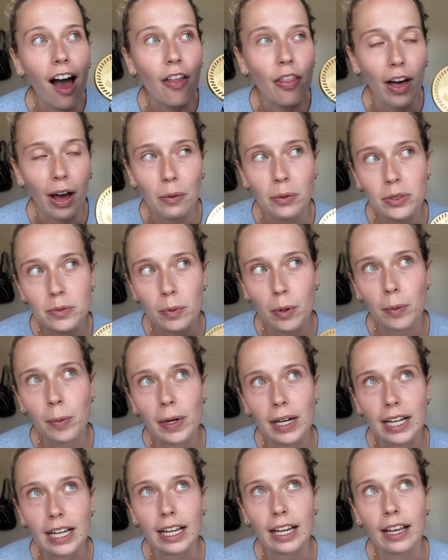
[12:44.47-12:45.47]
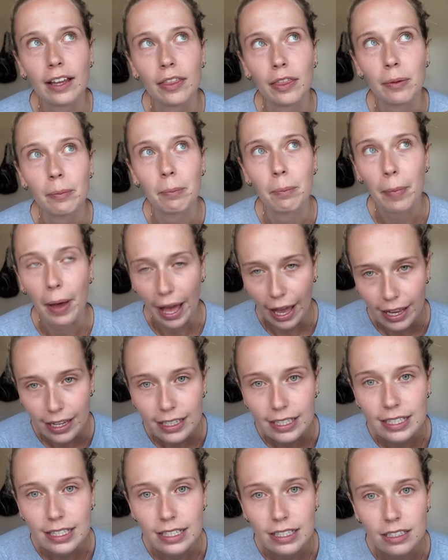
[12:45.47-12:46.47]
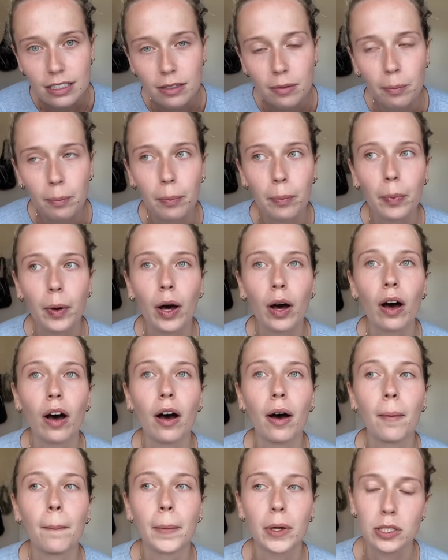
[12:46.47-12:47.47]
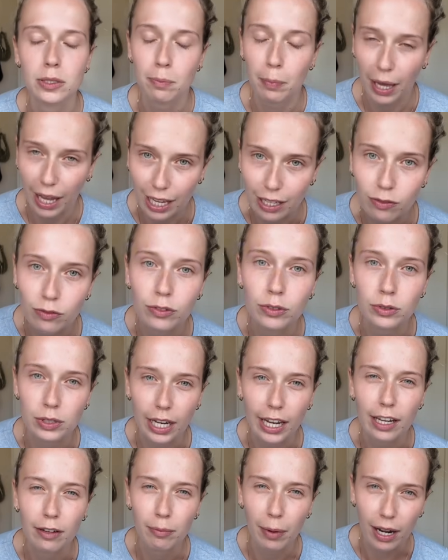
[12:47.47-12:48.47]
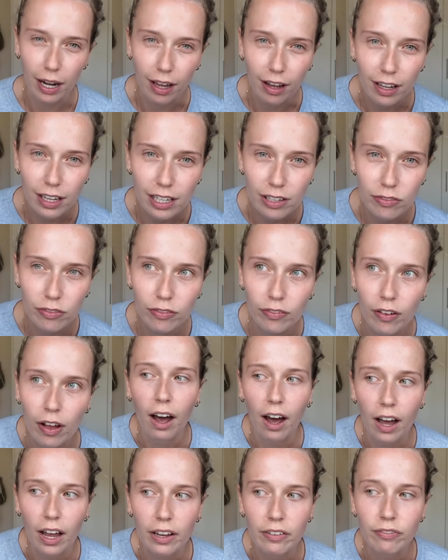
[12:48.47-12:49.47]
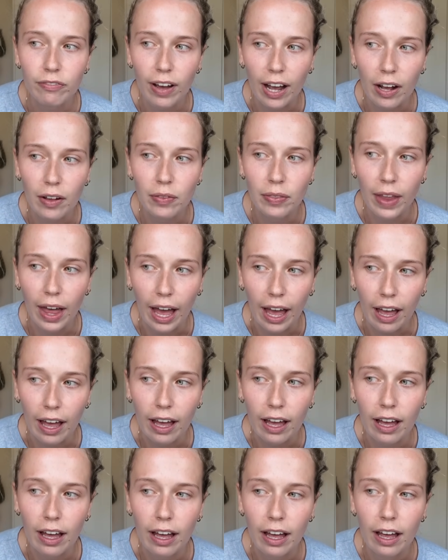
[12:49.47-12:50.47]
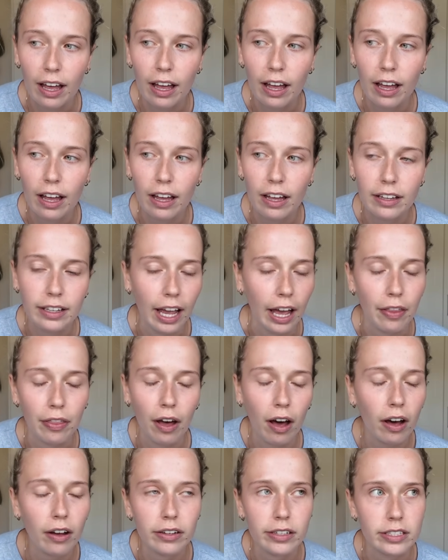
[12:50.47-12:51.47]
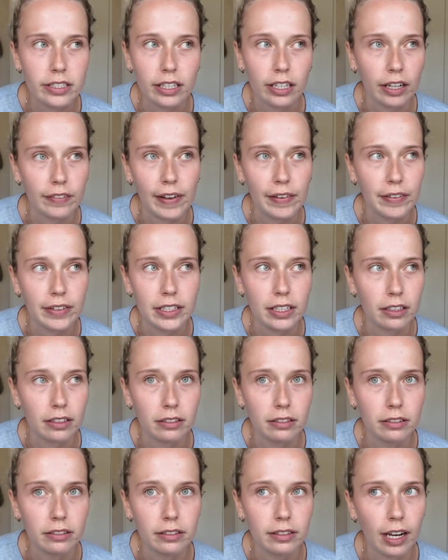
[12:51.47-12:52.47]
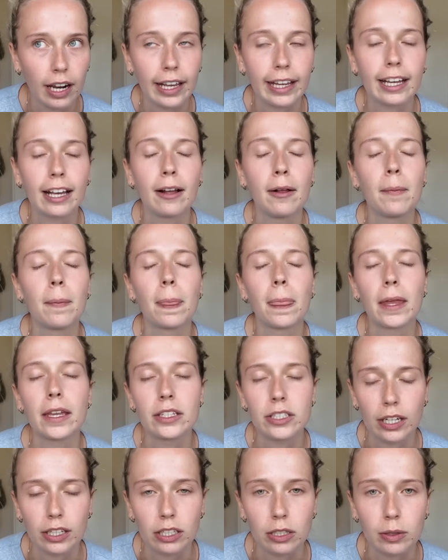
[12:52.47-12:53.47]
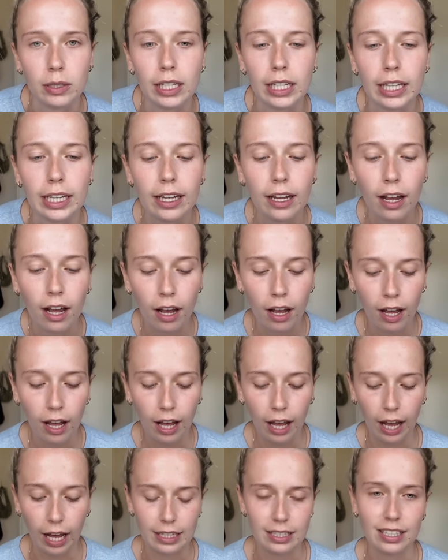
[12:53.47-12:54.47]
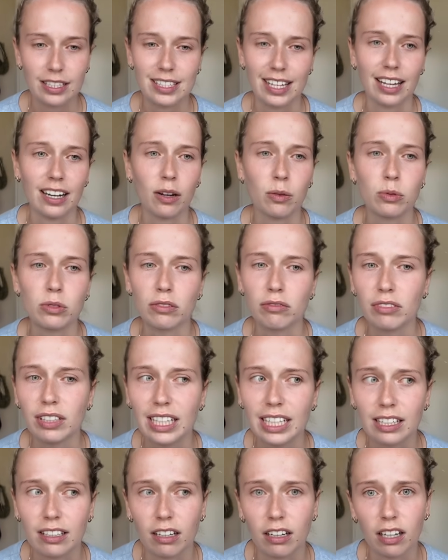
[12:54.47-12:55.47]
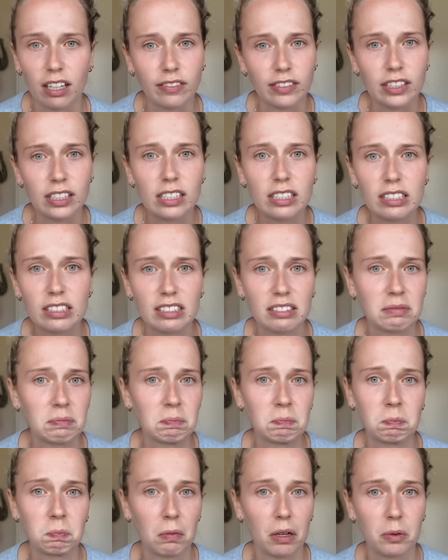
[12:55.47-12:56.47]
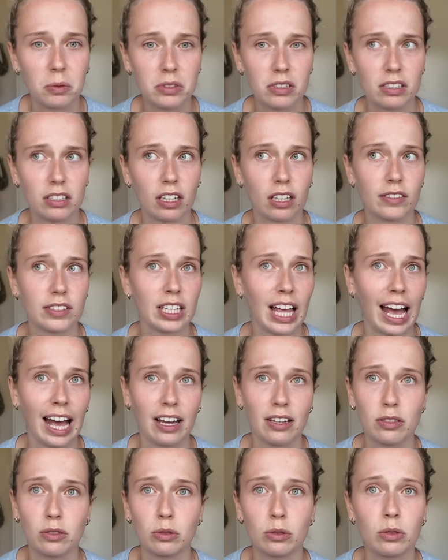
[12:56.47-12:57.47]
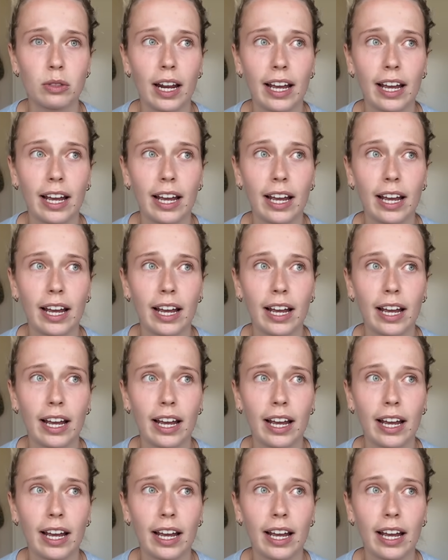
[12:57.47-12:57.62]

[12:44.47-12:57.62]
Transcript: That was probably the best but most painful day of my life. I found that, yeah, the hardest thing I've ever done, like genuinely. As I said, I wasn't really nervous. I wasn't nervous at all.